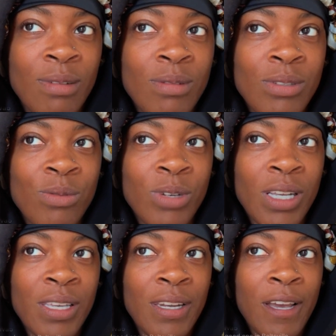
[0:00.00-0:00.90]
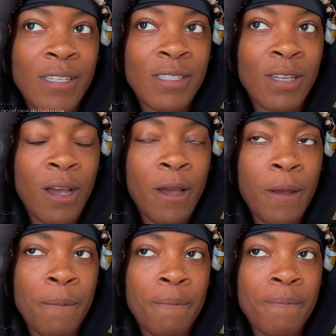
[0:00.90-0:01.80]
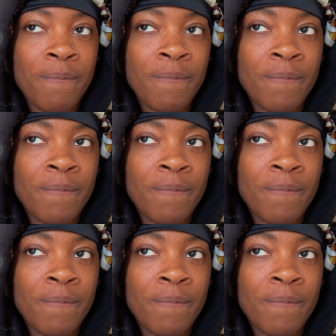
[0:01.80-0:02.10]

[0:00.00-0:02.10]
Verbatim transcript: It was a really nice time.